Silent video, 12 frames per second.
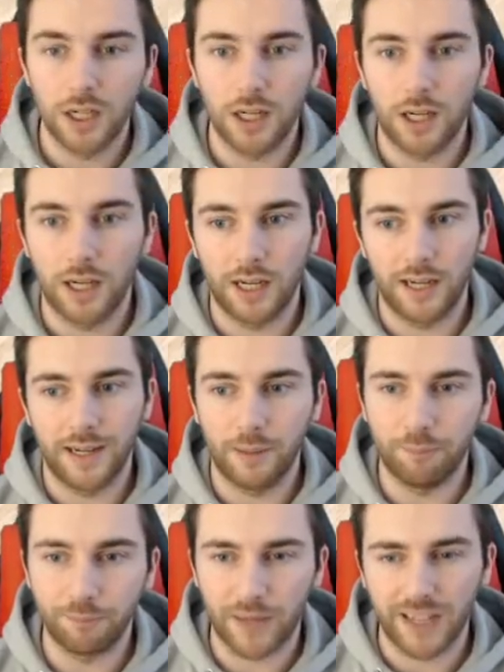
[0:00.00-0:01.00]

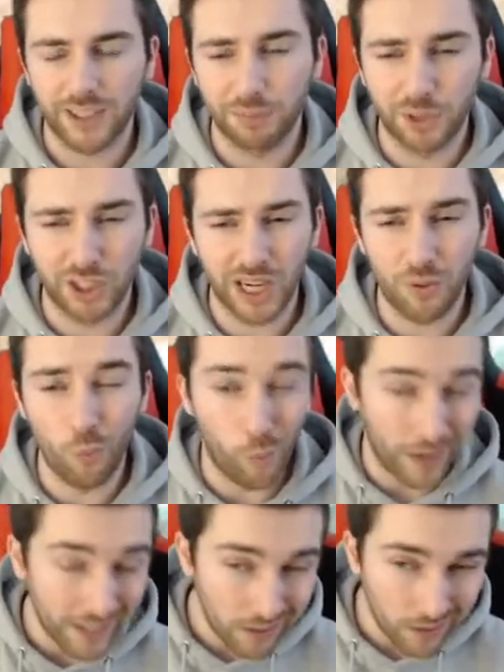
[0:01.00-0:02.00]
um, Galaxy Opal Jay
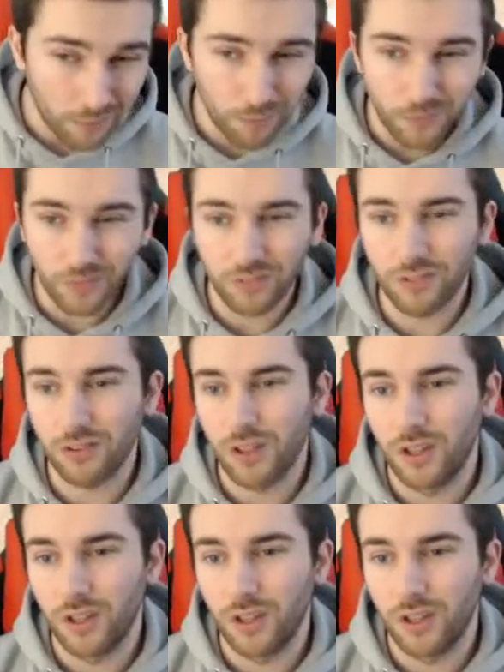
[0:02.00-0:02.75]
Williams,